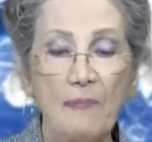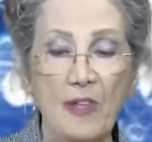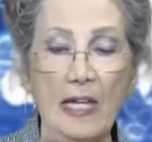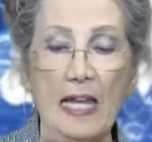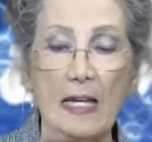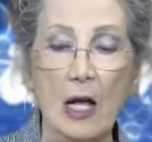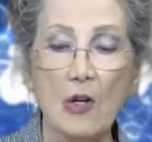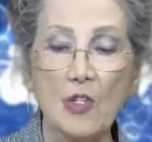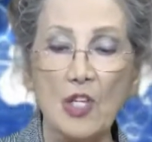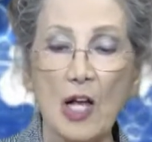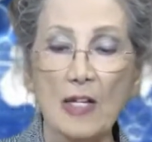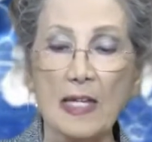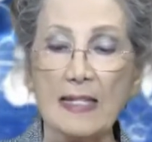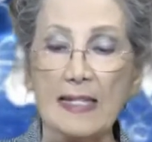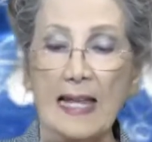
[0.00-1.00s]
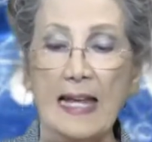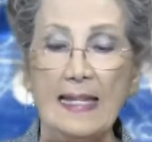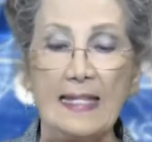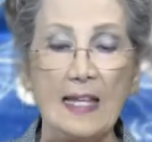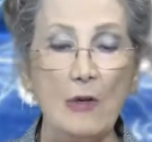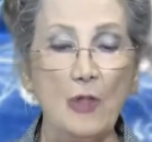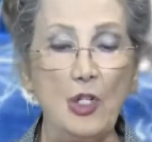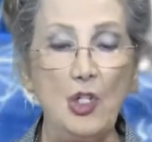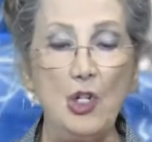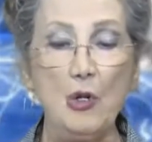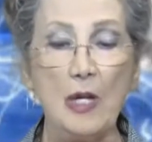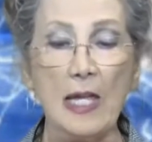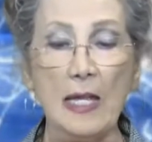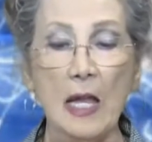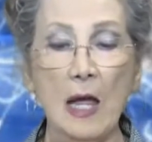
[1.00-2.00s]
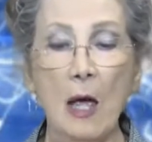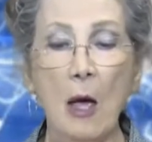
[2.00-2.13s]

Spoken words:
And it goes on to say, so that you can